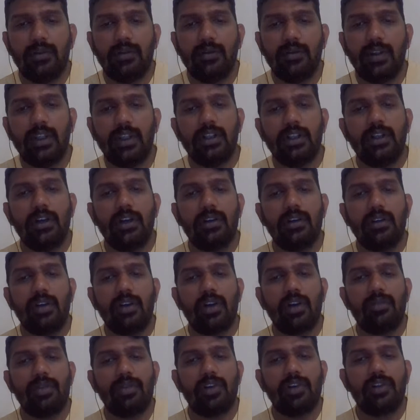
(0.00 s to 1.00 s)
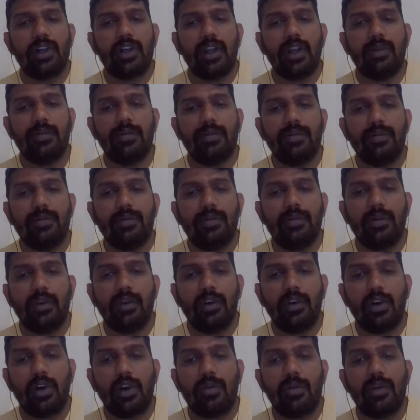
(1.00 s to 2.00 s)
And the drop
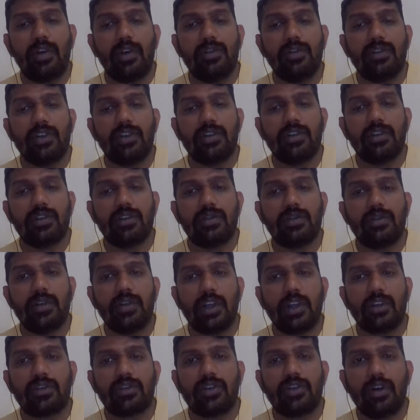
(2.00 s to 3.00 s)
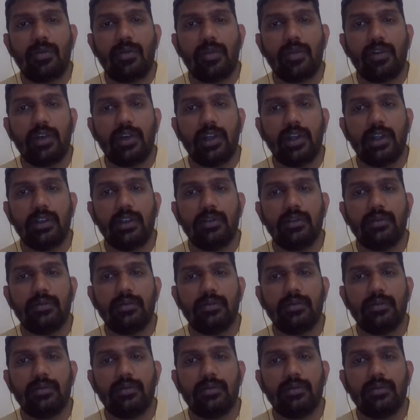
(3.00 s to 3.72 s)
down changes to desktop only.